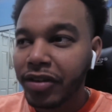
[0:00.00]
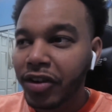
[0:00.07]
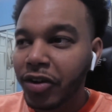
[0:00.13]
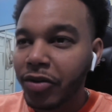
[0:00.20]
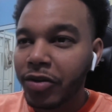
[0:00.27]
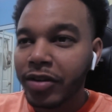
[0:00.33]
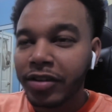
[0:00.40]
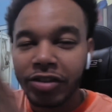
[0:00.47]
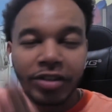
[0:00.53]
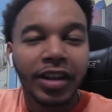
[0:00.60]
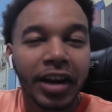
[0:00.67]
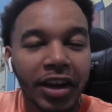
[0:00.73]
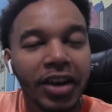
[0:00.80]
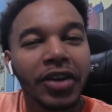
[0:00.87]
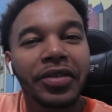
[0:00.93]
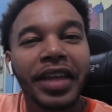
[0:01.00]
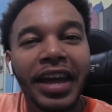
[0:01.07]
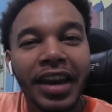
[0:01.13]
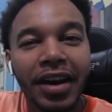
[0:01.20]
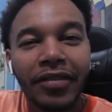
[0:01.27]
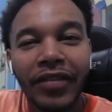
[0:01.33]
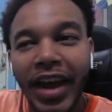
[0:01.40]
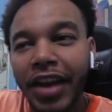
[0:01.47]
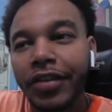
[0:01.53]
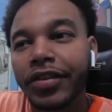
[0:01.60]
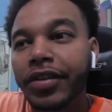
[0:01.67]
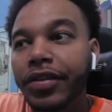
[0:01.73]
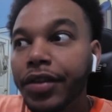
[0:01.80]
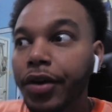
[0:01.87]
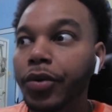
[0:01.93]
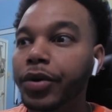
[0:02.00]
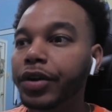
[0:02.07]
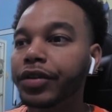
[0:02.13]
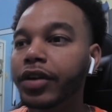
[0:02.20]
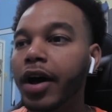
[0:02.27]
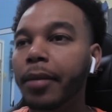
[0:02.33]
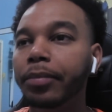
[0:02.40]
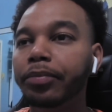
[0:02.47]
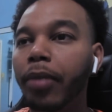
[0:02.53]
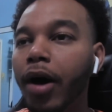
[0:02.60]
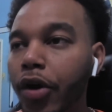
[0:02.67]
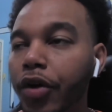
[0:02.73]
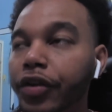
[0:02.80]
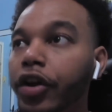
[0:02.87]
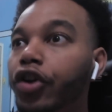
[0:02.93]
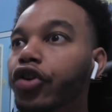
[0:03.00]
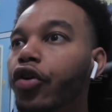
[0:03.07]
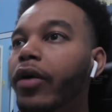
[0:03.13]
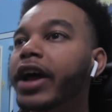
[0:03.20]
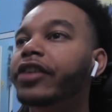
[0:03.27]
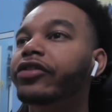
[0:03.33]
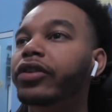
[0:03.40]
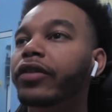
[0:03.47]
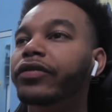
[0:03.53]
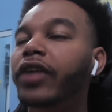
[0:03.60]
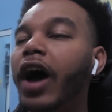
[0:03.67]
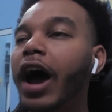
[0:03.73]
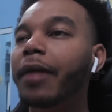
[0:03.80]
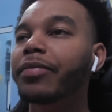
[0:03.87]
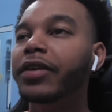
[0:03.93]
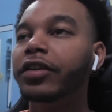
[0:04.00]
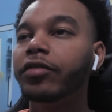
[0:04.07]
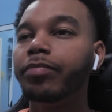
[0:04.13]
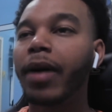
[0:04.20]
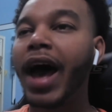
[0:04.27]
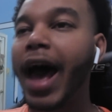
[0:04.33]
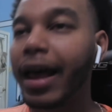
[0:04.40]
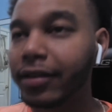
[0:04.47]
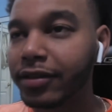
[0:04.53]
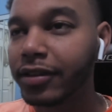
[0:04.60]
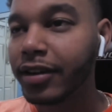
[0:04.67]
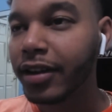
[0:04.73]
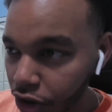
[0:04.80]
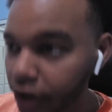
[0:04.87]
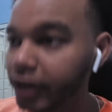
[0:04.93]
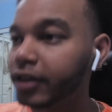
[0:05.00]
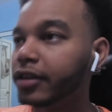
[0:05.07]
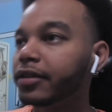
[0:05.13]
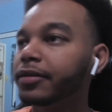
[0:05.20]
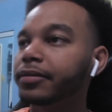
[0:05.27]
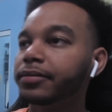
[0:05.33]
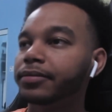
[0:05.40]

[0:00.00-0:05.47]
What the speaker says: So just letting you know that in advance, there was a duration of time that's passed. Yeet.